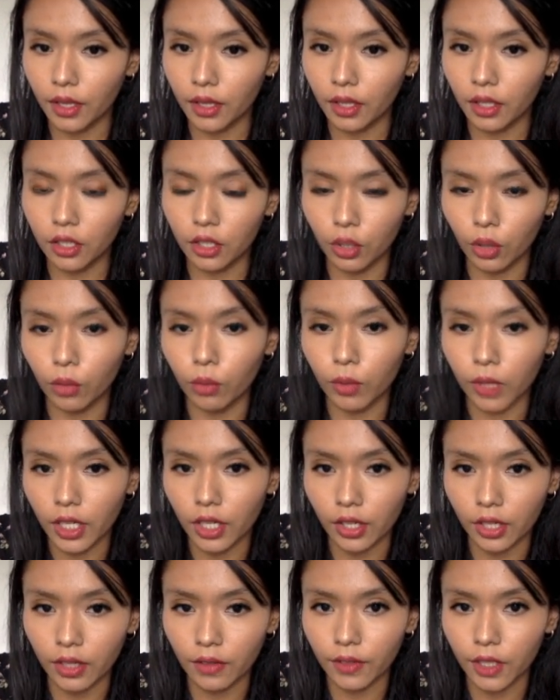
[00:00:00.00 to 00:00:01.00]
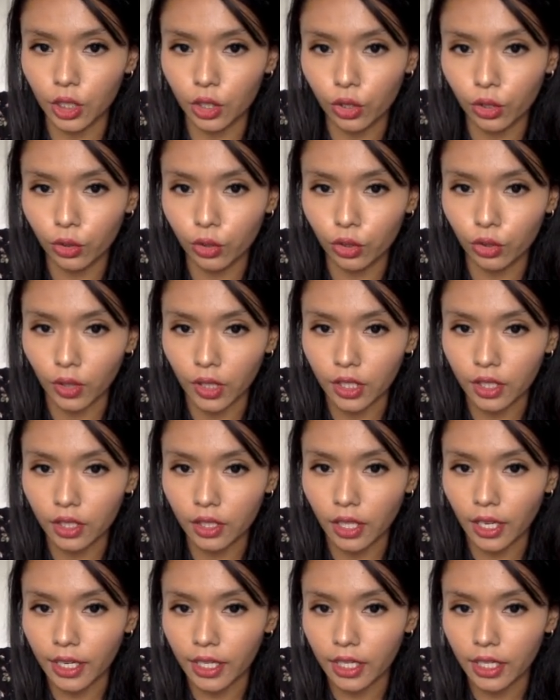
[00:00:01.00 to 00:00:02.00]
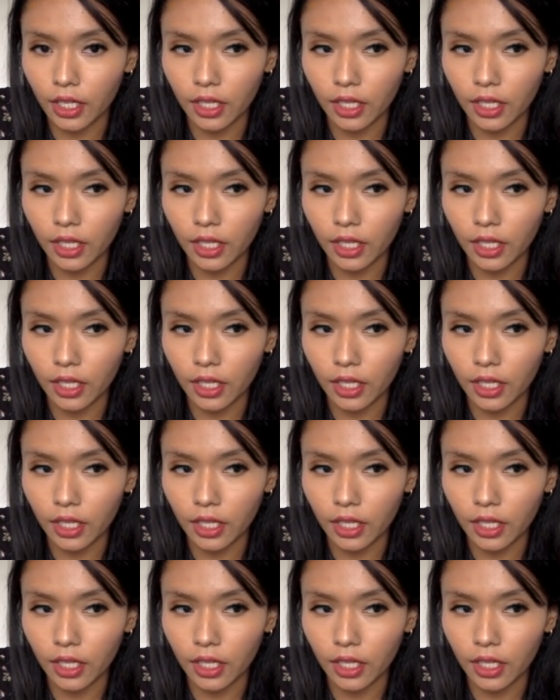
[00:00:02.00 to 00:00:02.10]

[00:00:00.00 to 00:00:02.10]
so we are given two strings like